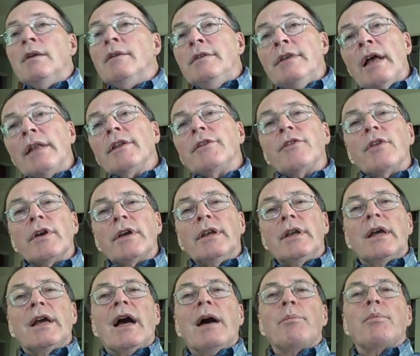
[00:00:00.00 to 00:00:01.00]
Now let's look at
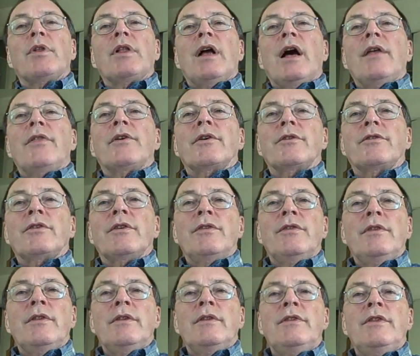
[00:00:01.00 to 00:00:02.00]
a couple others,
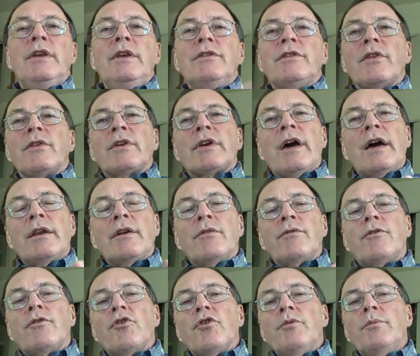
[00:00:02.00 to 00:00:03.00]
and these other kind
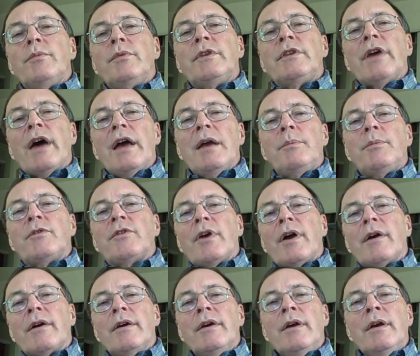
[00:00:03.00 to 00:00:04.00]
of group types
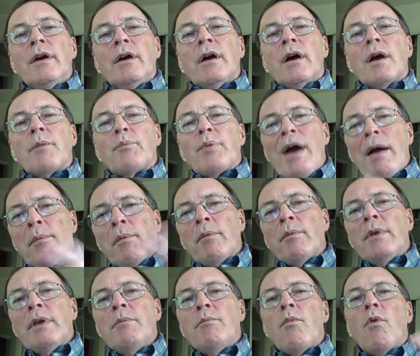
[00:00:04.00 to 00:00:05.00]
are
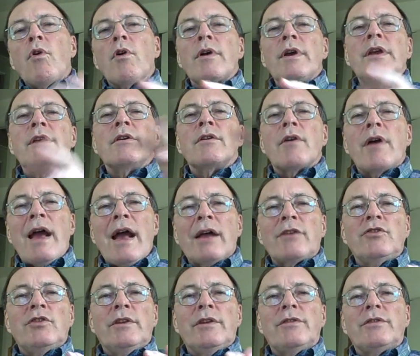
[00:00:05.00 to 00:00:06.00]
probably more
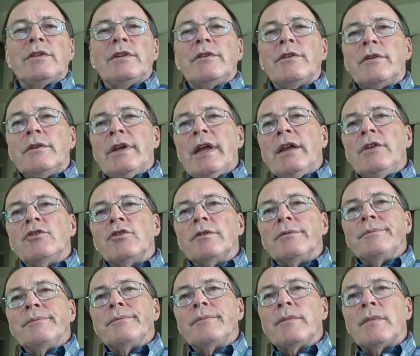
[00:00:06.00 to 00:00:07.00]
interactionist in their nature.
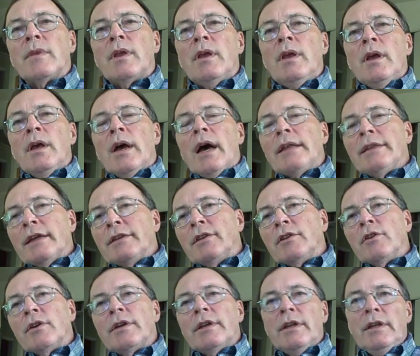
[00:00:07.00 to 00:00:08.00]
I'd like to
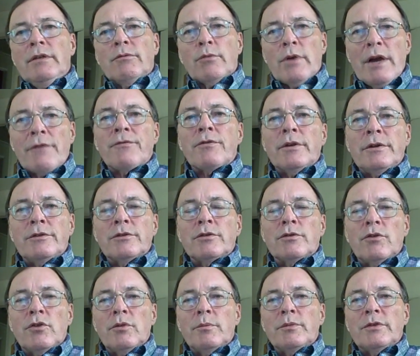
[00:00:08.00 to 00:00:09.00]
look at reference
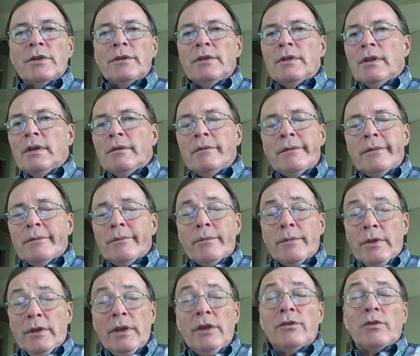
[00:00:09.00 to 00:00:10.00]
groups, and
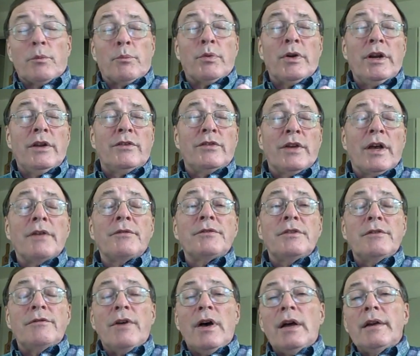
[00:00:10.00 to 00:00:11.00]
these are pretty
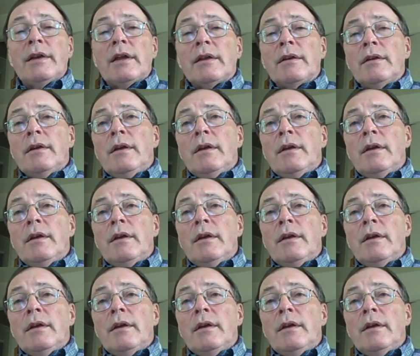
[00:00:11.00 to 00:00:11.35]
self-defining.